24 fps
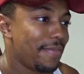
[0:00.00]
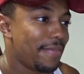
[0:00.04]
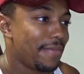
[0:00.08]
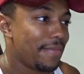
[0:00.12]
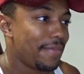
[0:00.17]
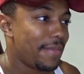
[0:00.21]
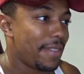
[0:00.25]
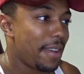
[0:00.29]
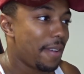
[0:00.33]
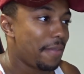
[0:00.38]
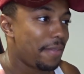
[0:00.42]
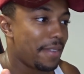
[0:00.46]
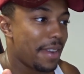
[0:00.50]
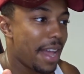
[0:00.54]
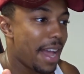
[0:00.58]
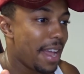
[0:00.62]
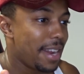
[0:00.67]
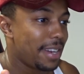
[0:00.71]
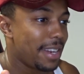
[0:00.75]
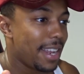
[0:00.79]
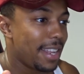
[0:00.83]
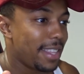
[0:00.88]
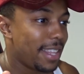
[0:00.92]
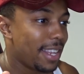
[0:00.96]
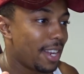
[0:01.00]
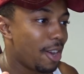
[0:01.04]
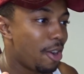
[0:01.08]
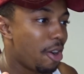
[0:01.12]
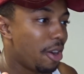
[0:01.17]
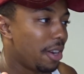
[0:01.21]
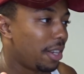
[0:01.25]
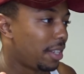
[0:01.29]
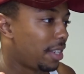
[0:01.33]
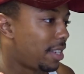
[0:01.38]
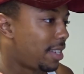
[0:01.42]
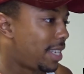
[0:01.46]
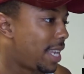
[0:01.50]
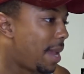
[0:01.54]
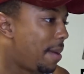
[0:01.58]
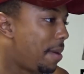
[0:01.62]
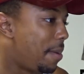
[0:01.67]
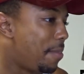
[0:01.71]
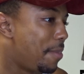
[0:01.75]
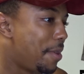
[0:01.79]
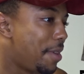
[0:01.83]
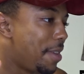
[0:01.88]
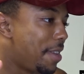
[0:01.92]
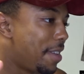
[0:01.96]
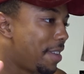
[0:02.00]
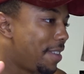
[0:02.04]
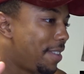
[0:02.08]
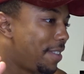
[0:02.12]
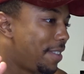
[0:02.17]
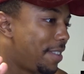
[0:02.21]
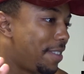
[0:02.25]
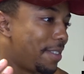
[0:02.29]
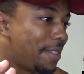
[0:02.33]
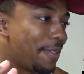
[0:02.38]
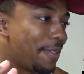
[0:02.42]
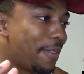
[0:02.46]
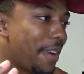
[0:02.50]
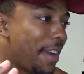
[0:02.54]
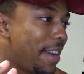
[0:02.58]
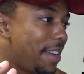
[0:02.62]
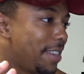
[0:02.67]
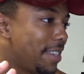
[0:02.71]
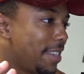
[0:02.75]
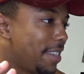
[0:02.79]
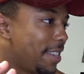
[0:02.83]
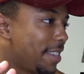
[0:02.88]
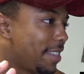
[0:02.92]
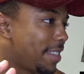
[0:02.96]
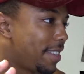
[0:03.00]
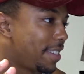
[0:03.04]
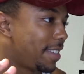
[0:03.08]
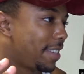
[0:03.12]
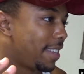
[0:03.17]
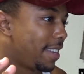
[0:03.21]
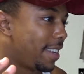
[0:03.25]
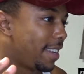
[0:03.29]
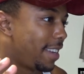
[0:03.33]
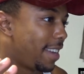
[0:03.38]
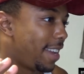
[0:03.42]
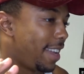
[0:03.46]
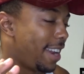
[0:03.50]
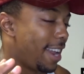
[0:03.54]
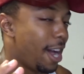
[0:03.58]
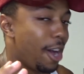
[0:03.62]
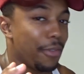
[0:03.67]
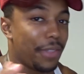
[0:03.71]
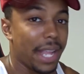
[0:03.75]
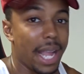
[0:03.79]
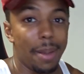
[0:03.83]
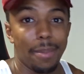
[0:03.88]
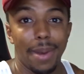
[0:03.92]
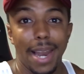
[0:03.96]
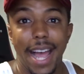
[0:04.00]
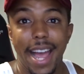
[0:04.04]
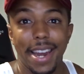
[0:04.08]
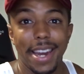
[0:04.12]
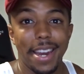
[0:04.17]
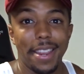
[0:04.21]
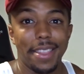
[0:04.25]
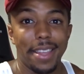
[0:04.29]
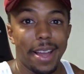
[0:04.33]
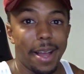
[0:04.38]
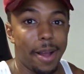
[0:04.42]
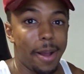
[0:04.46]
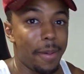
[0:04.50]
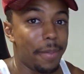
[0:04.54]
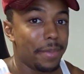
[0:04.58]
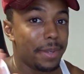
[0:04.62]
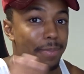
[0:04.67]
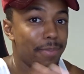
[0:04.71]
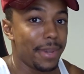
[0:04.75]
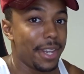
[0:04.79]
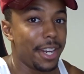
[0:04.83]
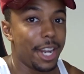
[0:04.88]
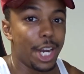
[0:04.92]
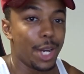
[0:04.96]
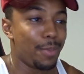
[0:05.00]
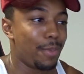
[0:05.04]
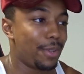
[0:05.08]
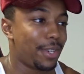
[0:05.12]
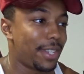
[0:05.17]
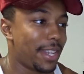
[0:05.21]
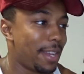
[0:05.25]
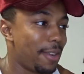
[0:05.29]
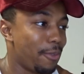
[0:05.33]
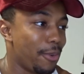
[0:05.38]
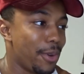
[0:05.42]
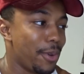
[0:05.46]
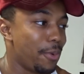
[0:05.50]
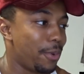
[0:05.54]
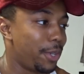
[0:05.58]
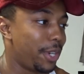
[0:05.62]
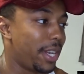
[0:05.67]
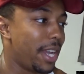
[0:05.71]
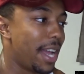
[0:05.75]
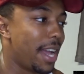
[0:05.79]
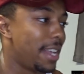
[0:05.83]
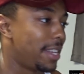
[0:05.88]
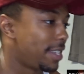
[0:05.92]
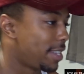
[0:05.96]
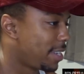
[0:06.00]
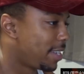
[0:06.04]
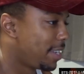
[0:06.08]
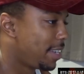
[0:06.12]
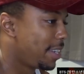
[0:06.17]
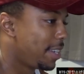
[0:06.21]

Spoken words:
But if not, then they all look the same to me, which is crazy. And I don't think I'm lying either. I'm just being 100% real with you guys.